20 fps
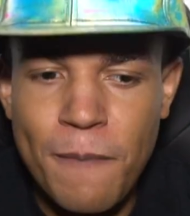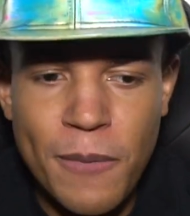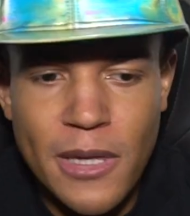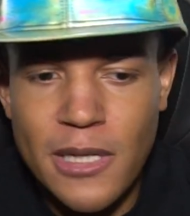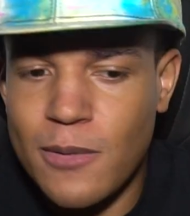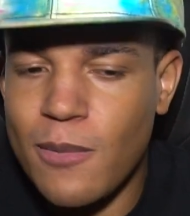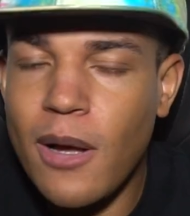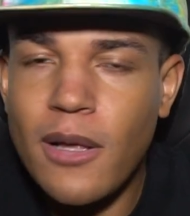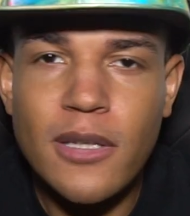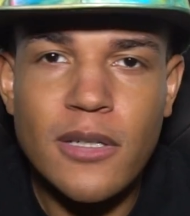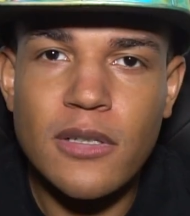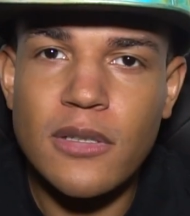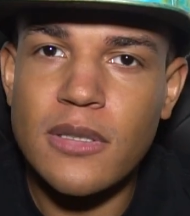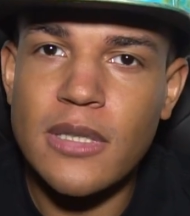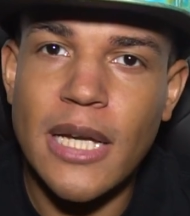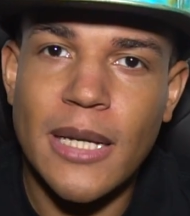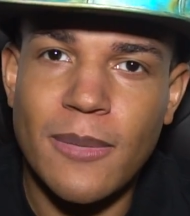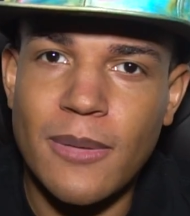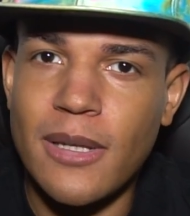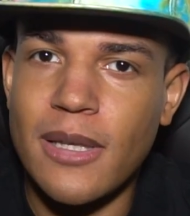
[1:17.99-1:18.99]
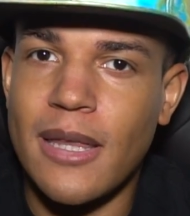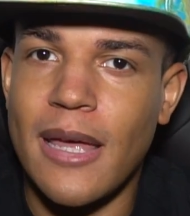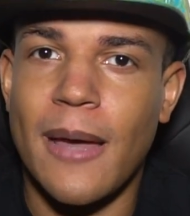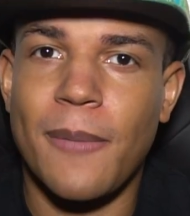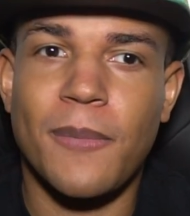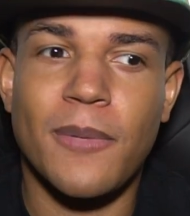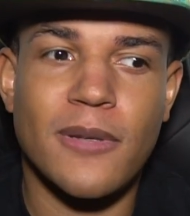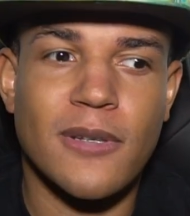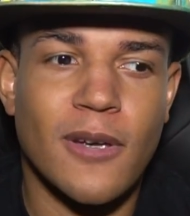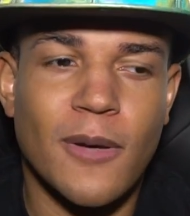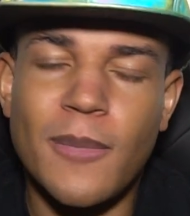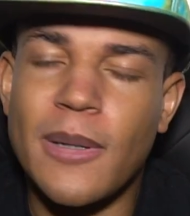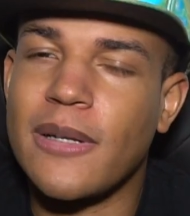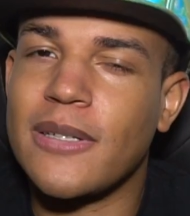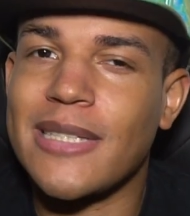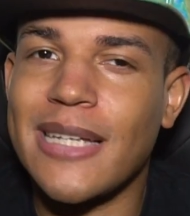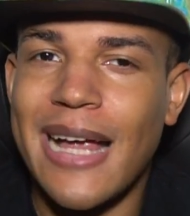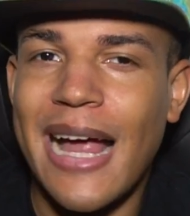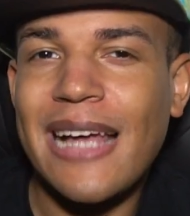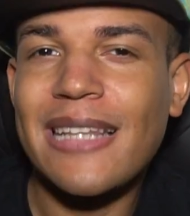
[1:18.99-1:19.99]
Small little segment of the episode, but I
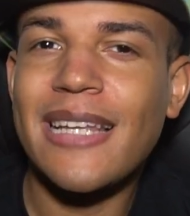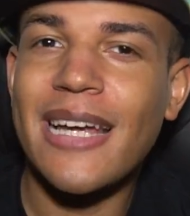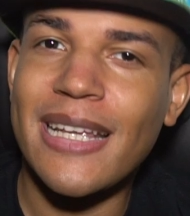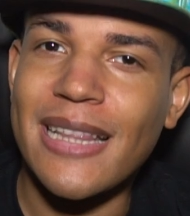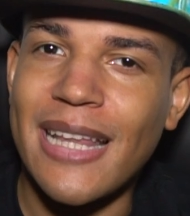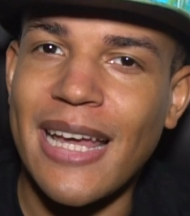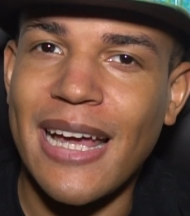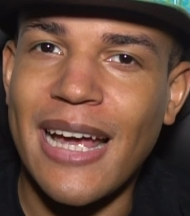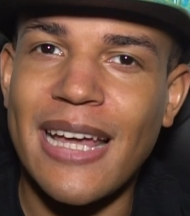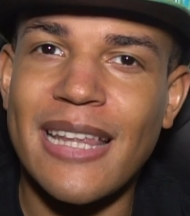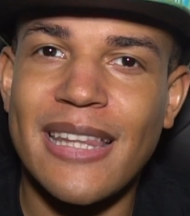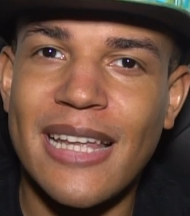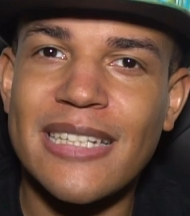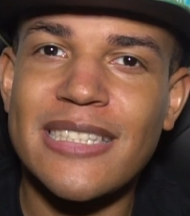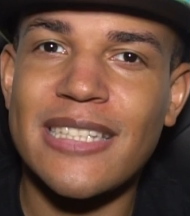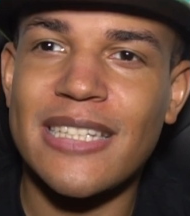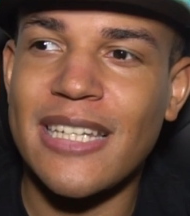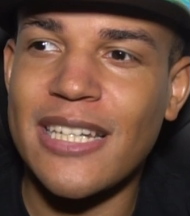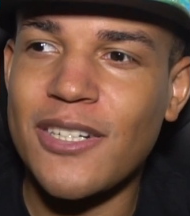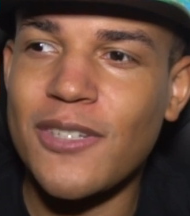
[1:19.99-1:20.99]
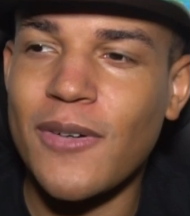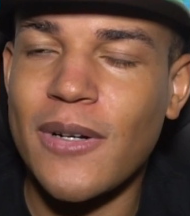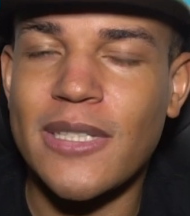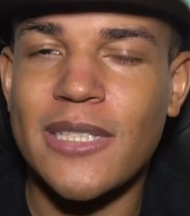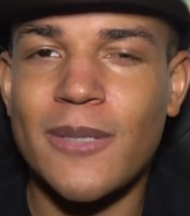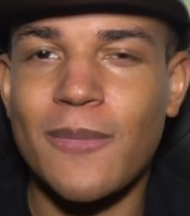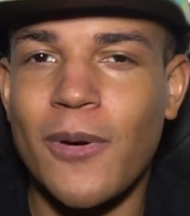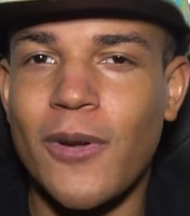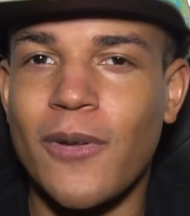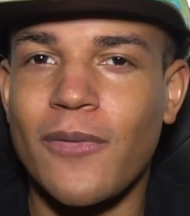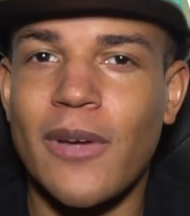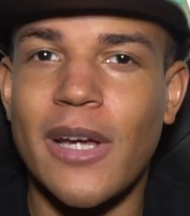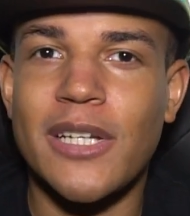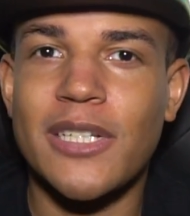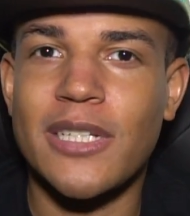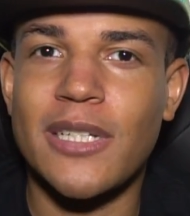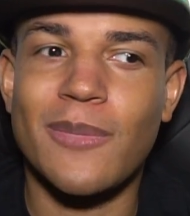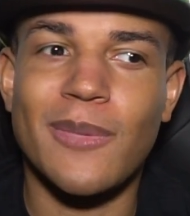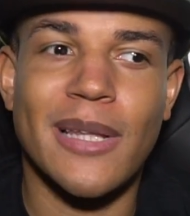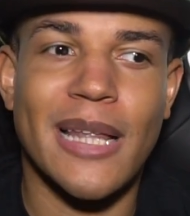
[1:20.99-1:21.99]
was like, I like that. that's an interesting
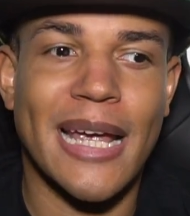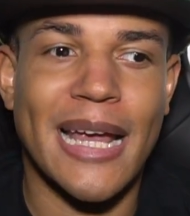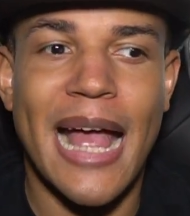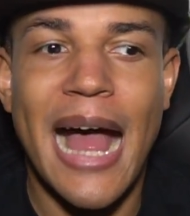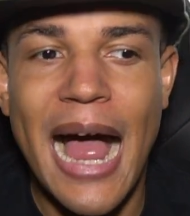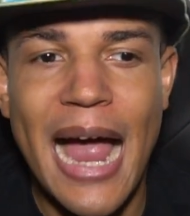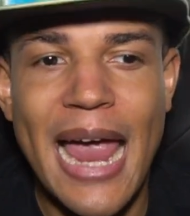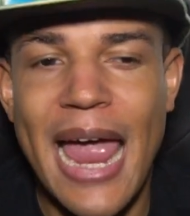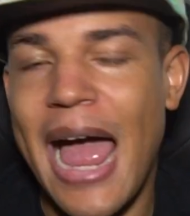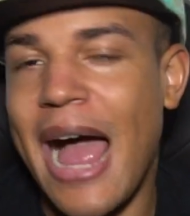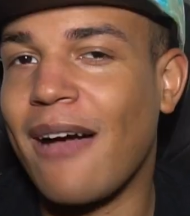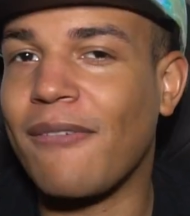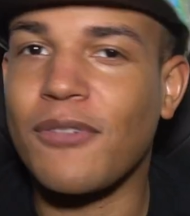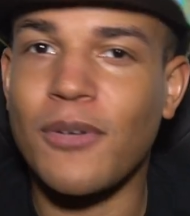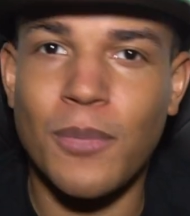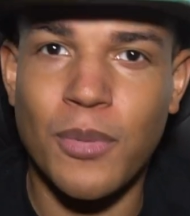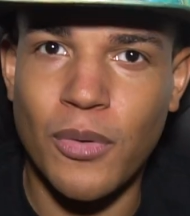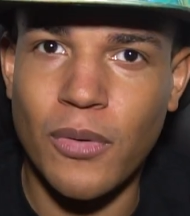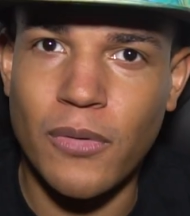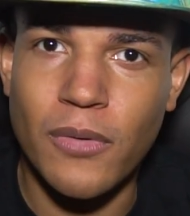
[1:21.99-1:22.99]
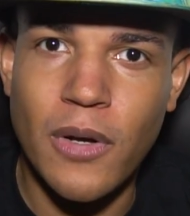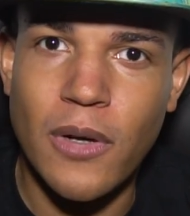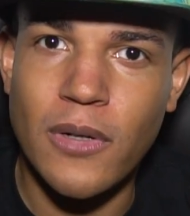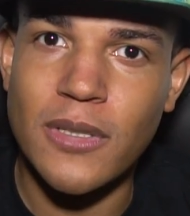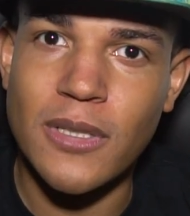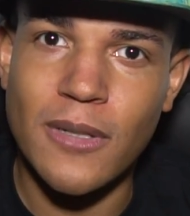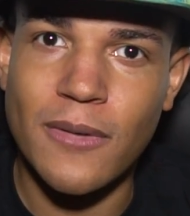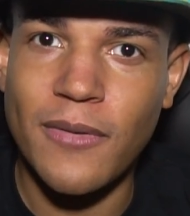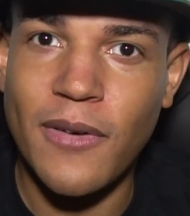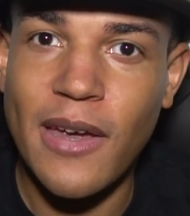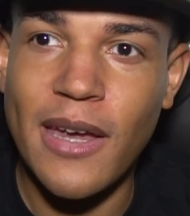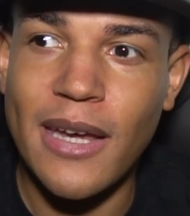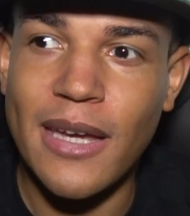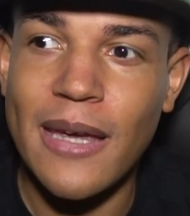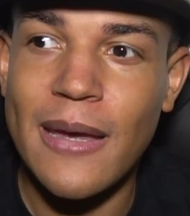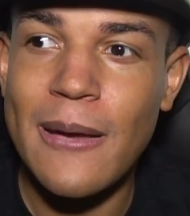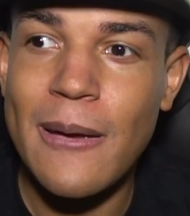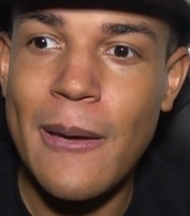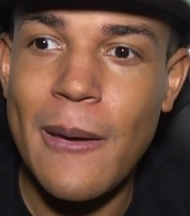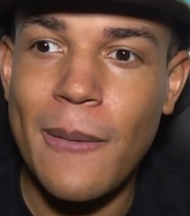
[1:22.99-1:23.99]
motivation to be like, I have to prove ghosts are fake
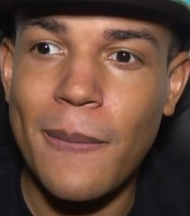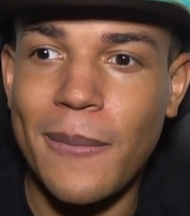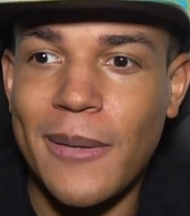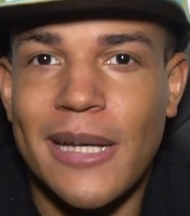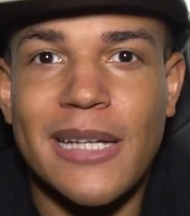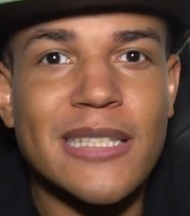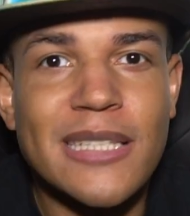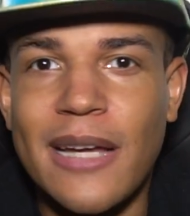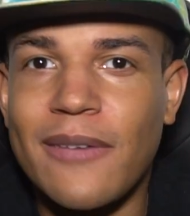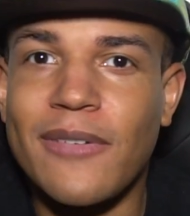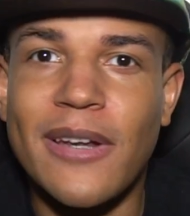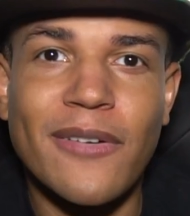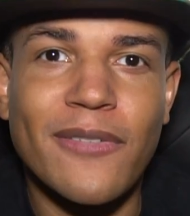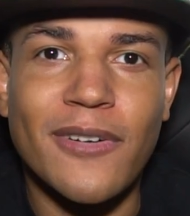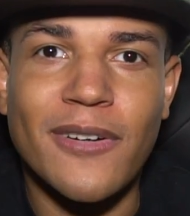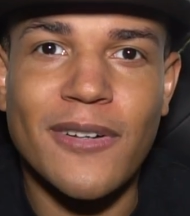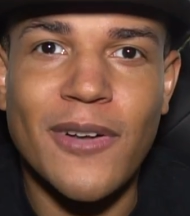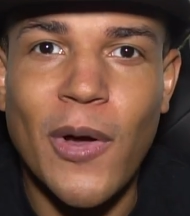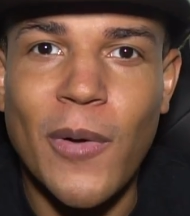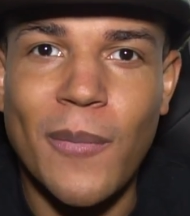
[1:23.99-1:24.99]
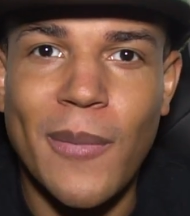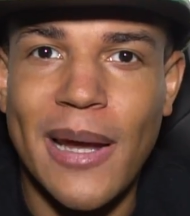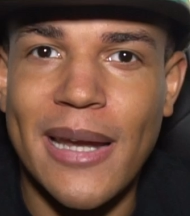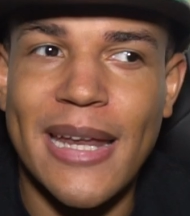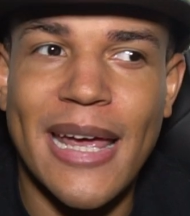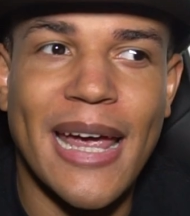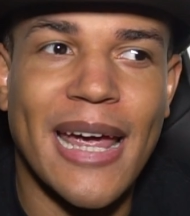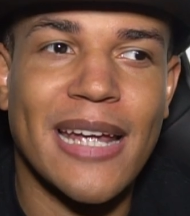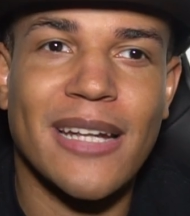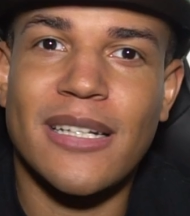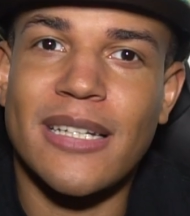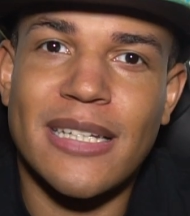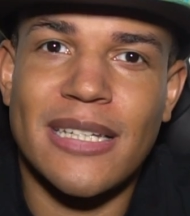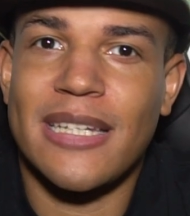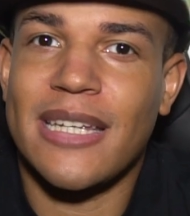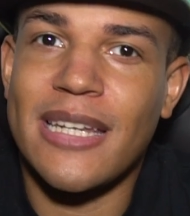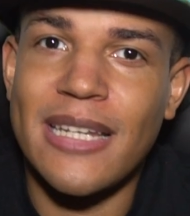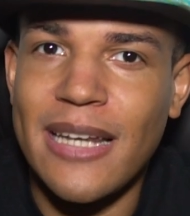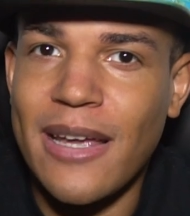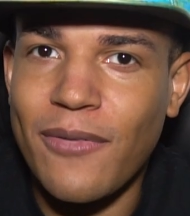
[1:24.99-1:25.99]
because I've never known my dad and
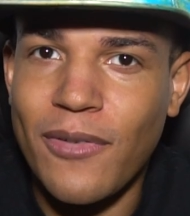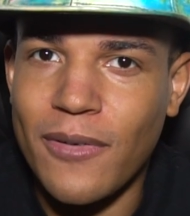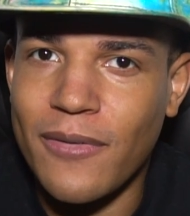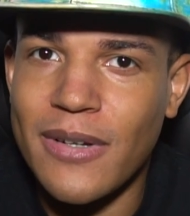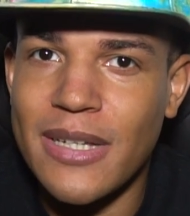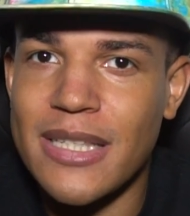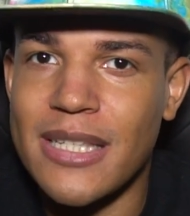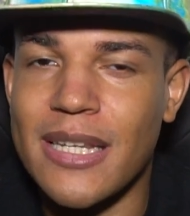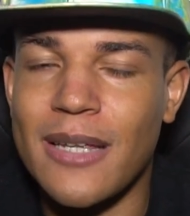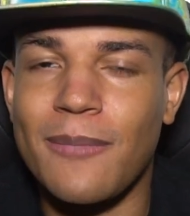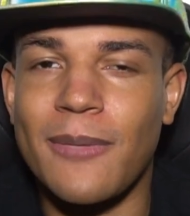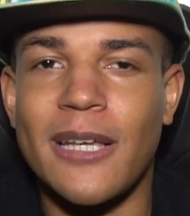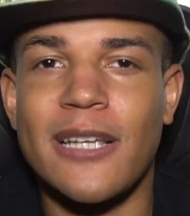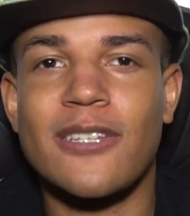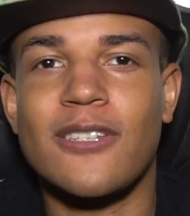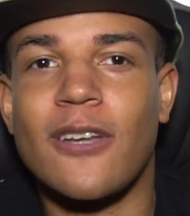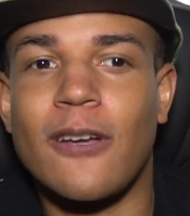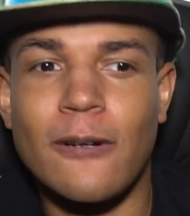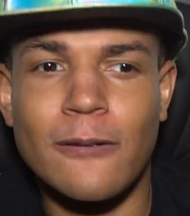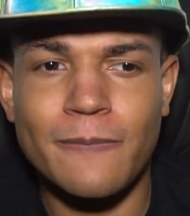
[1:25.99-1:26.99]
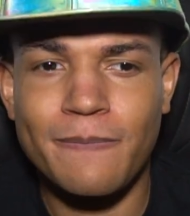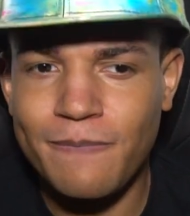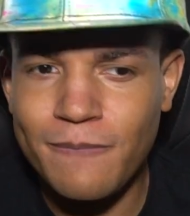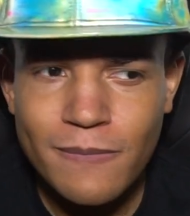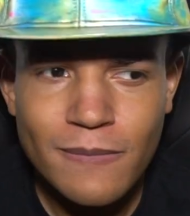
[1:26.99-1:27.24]
he never visited me. So